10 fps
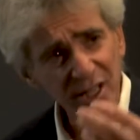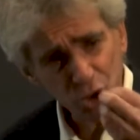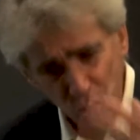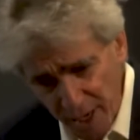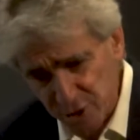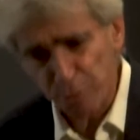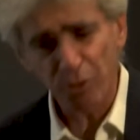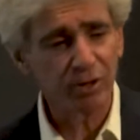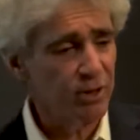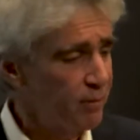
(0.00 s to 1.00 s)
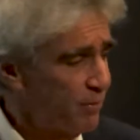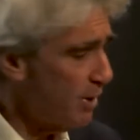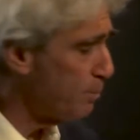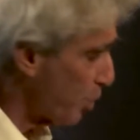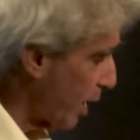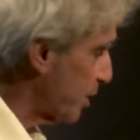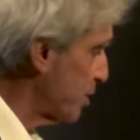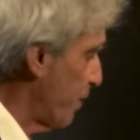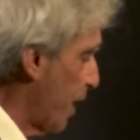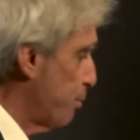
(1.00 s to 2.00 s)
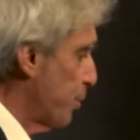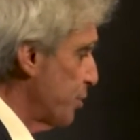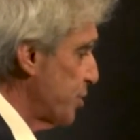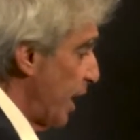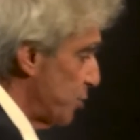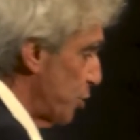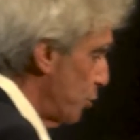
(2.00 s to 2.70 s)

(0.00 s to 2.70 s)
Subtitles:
and transport of the products of that burst as a